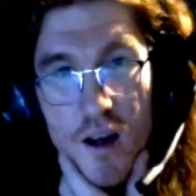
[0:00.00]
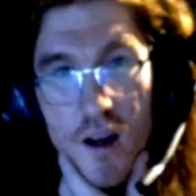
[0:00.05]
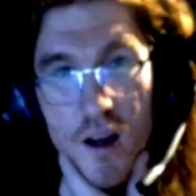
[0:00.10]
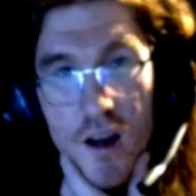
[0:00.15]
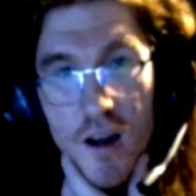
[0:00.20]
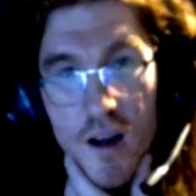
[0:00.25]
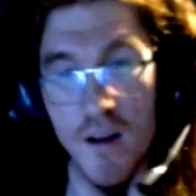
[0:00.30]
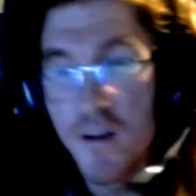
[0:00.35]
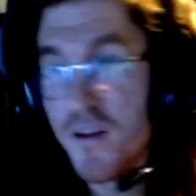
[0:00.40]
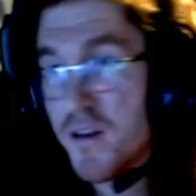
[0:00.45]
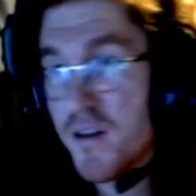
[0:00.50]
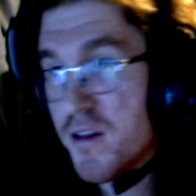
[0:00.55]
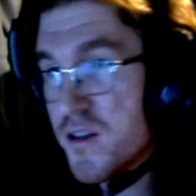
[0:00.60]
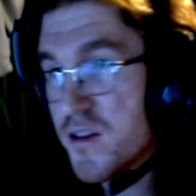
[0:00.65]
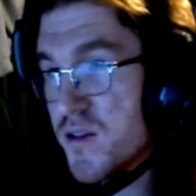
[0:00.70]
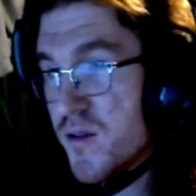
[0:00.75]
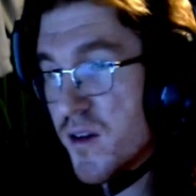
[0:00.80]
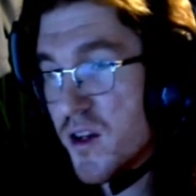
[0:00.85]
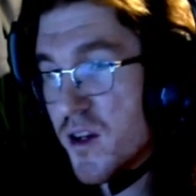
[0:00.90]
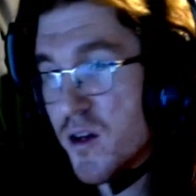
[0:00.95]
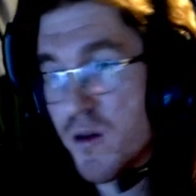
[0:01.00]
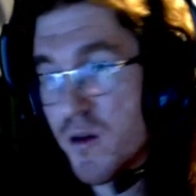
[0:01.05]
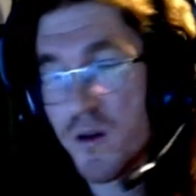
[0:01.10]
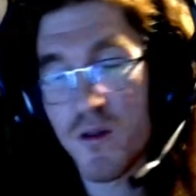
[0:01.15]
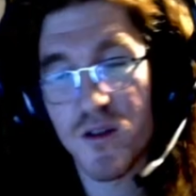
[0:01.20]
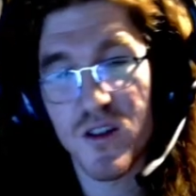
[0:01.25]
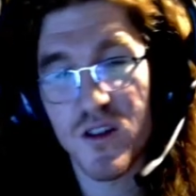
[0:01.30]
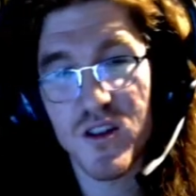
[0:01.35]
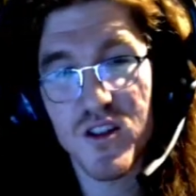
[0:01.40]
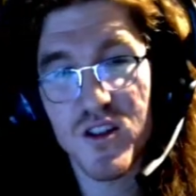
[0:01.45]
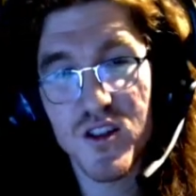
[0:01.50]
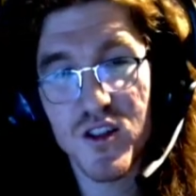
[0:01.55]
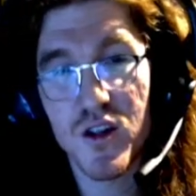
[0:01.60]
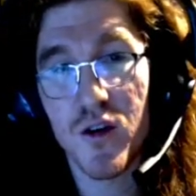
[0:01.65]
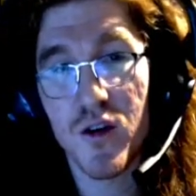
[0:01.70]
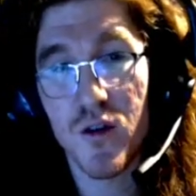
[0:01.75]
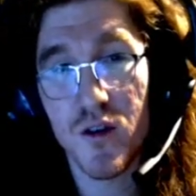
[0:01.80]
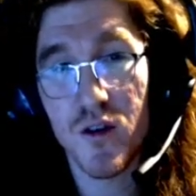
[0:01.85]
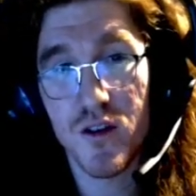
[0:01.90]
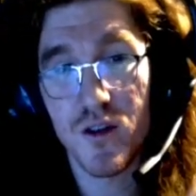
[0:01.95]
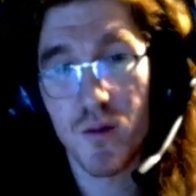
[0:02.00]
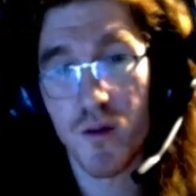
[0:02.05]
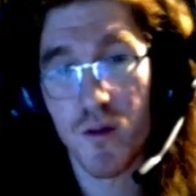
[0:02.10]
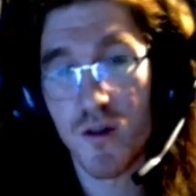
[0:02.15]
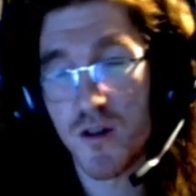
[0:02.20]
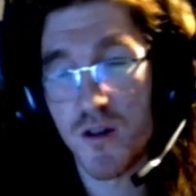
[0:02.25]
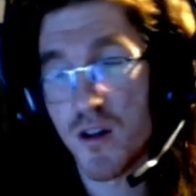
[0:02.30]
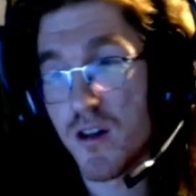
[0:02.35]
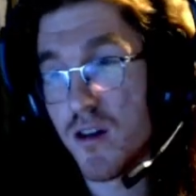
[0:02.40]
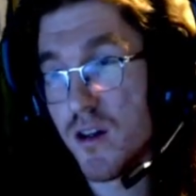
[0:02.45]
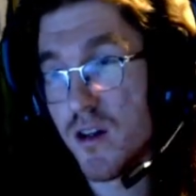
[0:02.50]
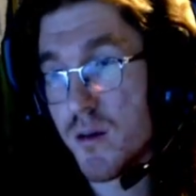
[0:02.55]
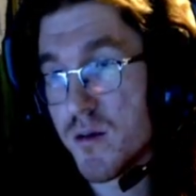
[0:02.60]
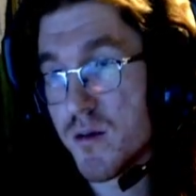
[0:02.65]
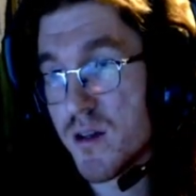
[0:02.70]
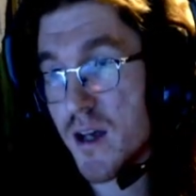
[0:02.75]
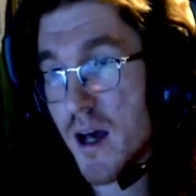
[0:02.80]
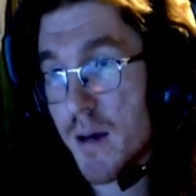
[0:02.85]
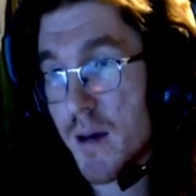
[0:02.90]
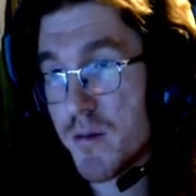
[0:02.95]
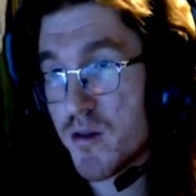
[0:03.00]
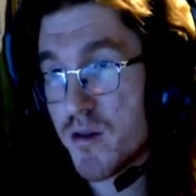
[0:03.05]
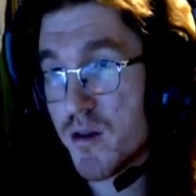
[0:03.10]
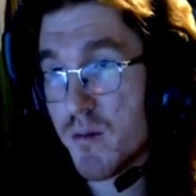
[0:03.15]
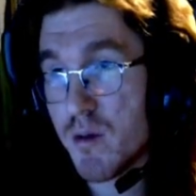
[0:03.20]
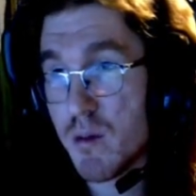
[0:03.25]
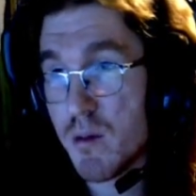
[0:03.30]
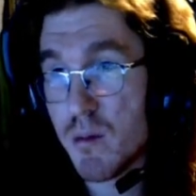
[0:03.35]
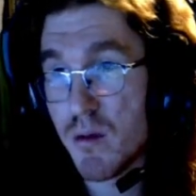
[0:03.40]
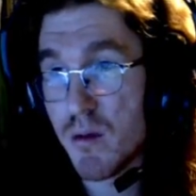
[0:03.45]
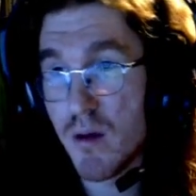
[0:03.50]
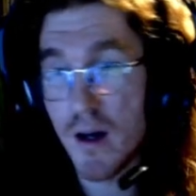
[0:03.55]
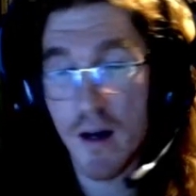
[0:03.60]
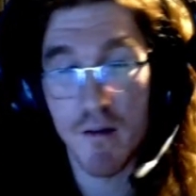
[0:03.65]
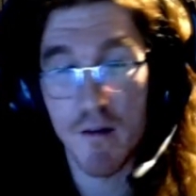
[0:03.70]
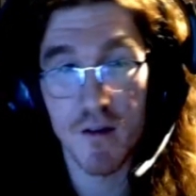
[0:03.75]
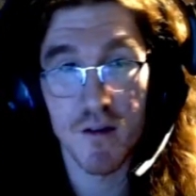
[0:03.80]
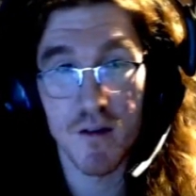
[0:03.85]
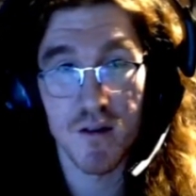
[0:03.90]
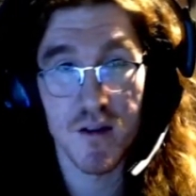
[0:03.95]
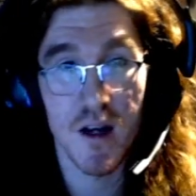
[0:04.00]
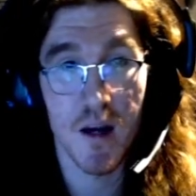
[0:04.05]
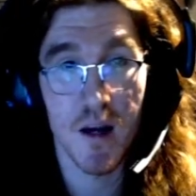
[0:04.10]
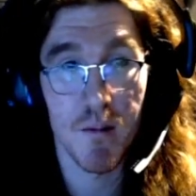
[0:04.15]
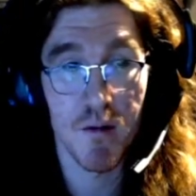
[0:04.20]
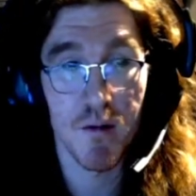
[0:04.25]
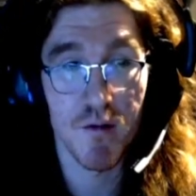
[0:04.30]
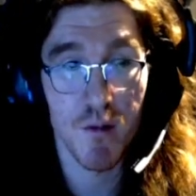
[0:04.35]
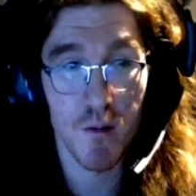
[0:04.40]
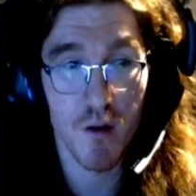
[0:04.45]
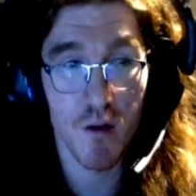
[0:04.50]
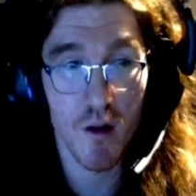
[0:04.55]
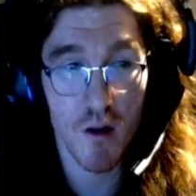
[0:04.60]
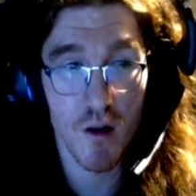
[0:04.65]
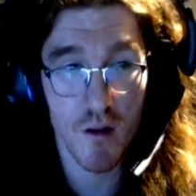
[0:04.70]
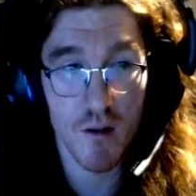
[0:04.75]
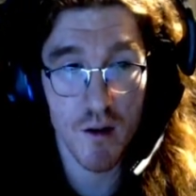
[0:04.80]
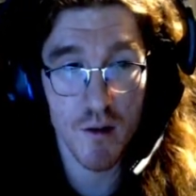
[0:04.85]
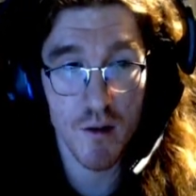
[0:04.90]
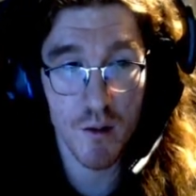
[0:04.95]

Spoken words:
And in this video, there's a series of bunch of clips capturing people having this happen from all around.